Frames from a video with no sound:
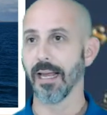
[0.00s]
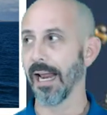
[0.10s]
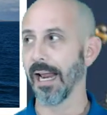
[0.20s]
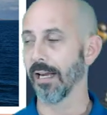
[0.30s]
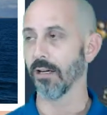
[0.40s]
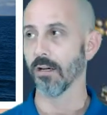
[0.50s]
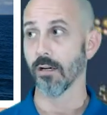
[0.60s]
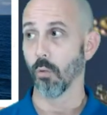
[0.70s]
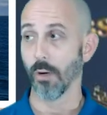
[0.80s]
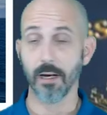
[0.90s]
And,
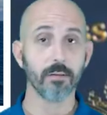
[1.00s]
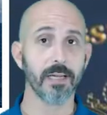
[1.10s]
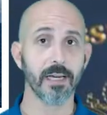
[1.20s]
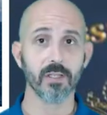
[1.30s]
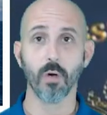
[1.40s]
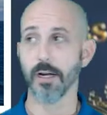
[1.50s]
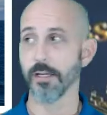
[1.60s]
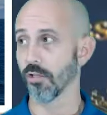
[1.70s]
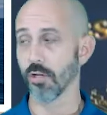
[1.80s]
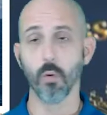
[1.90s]
well, guess what?
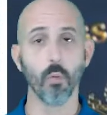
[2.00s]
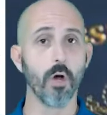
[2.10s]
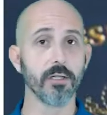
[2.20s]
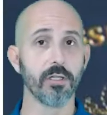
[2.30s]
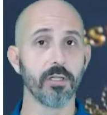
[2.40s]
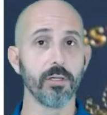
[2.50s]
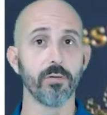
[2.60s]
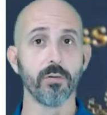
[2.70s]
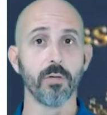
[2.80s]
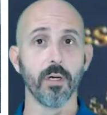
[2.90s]
You don't want to